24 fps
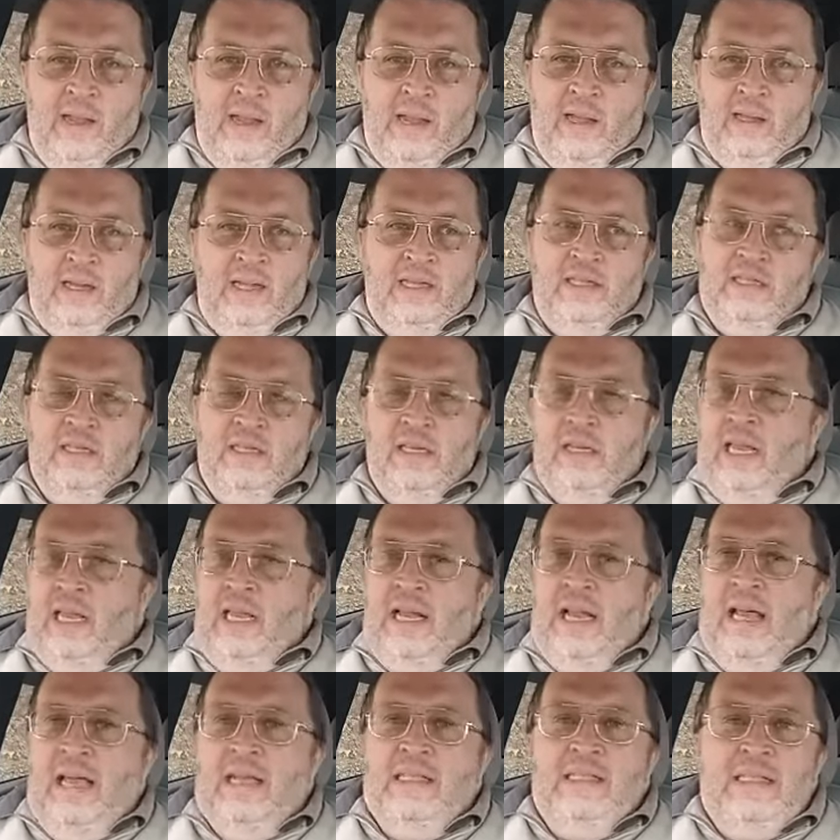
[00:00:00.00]
and they sung it
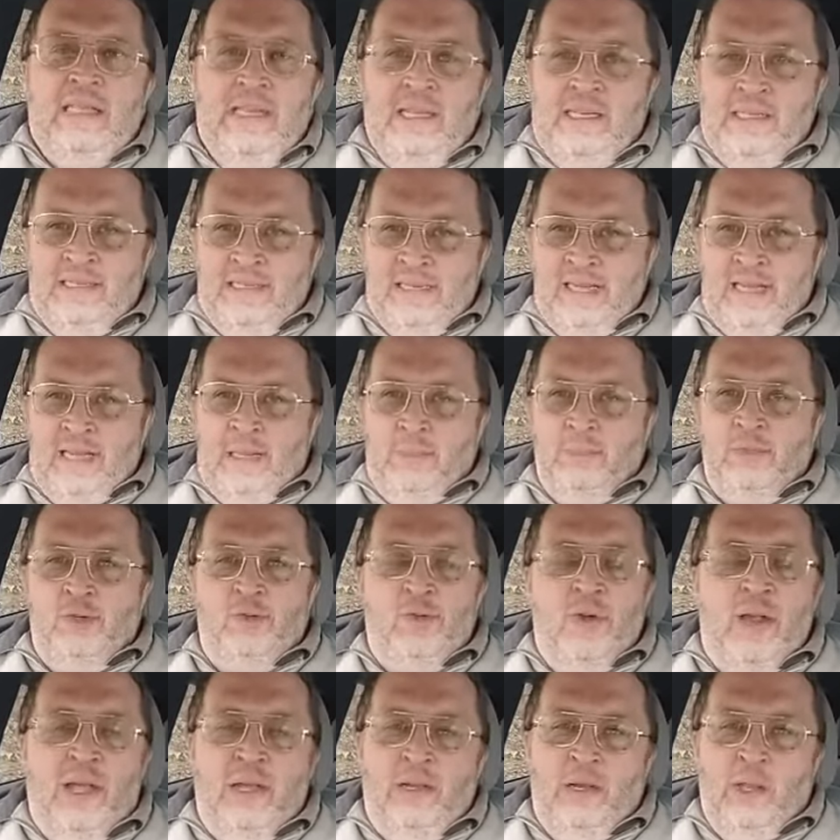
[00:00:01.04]
like 10 times,
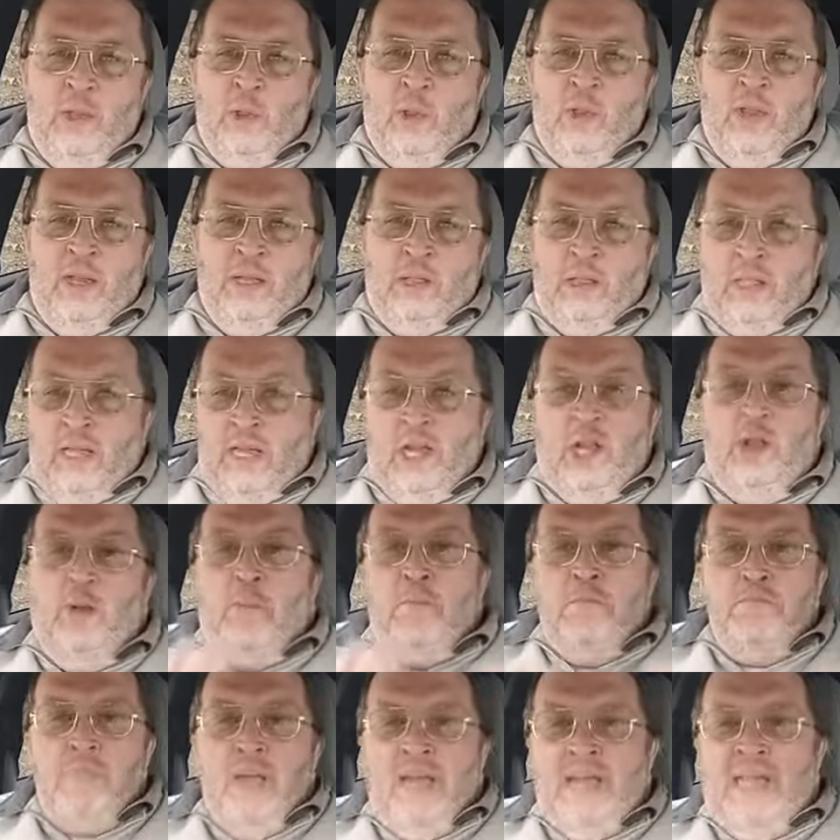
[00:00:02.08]
trying to think they could
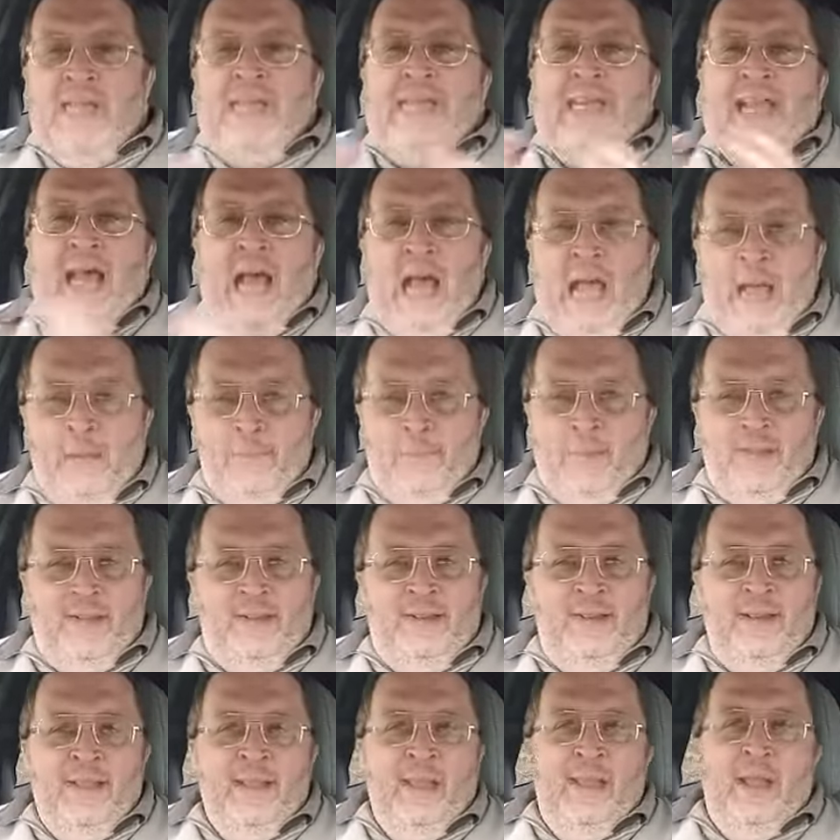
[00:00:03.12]
make it
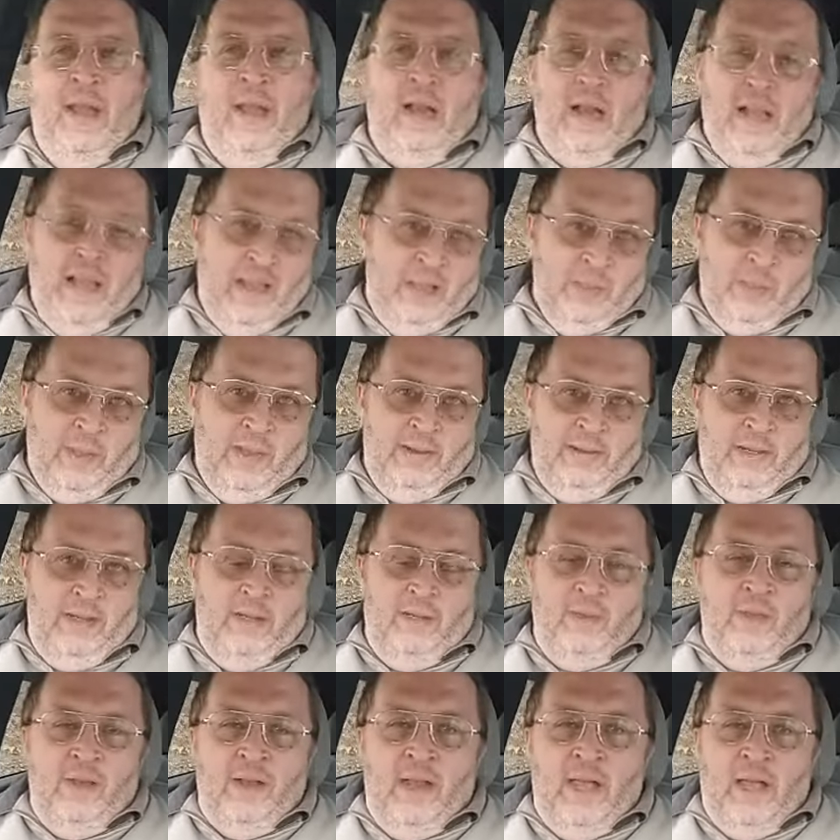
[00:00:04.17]
happen like they
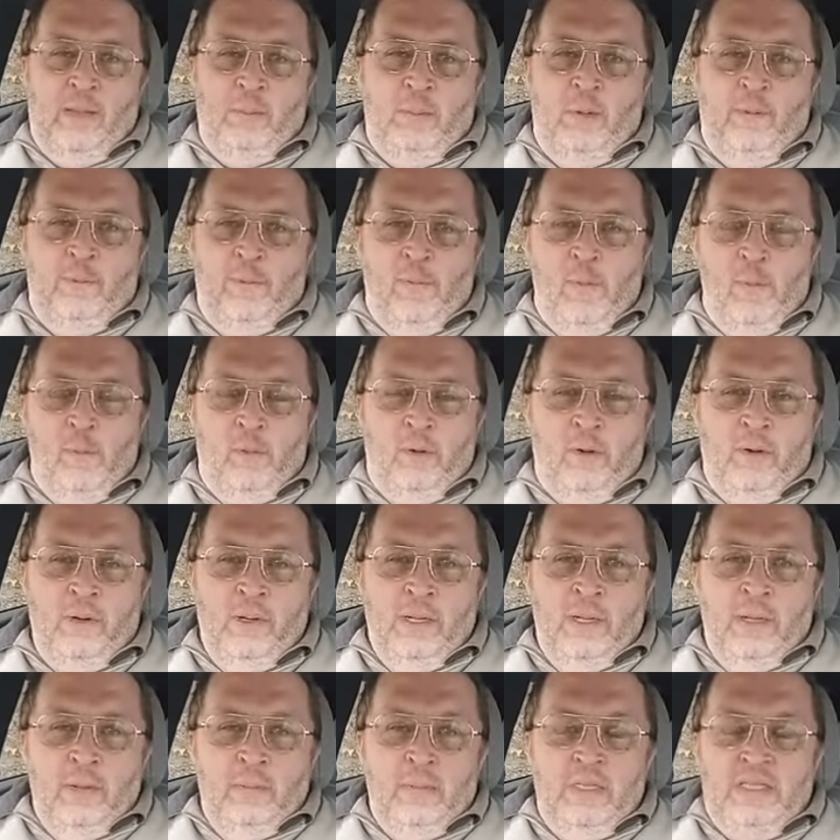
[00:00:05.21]
did the night before.
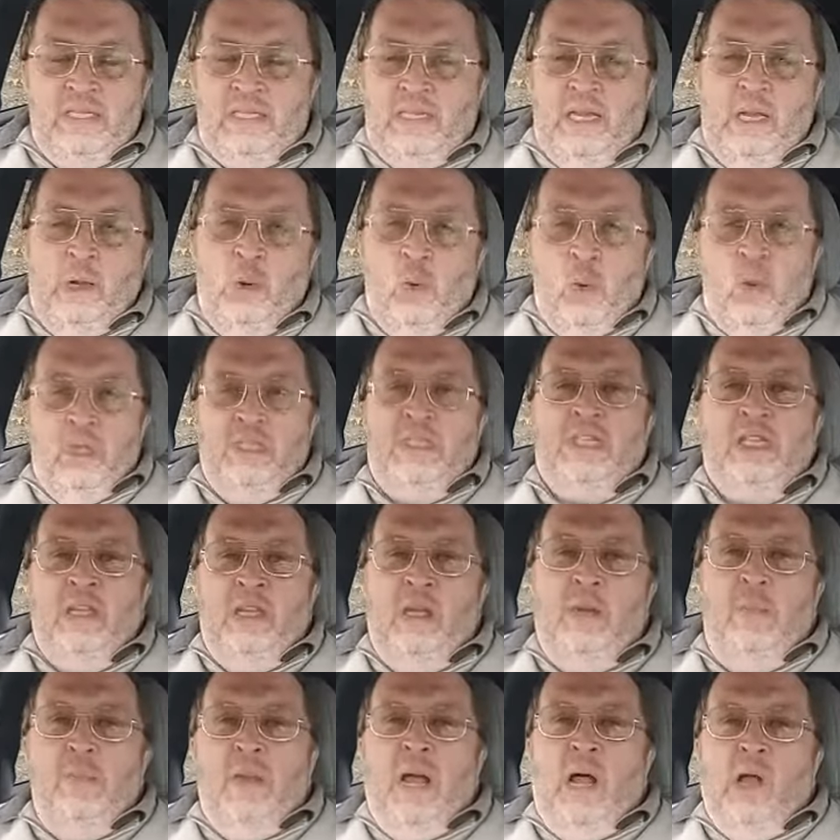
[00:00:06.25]
But see, it
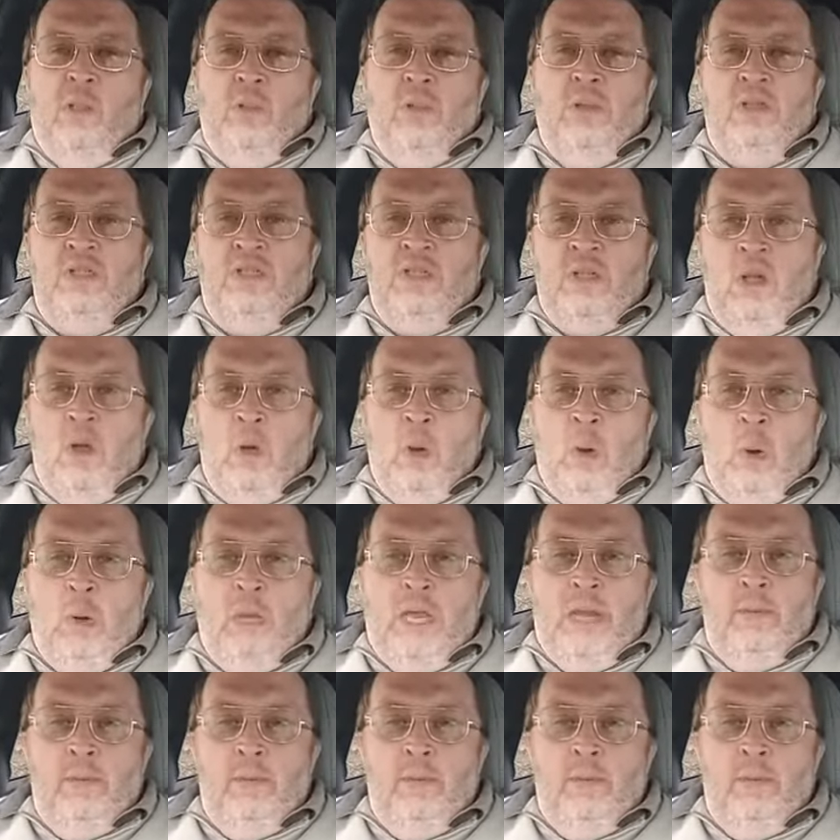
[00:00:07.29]
wasn't about the song.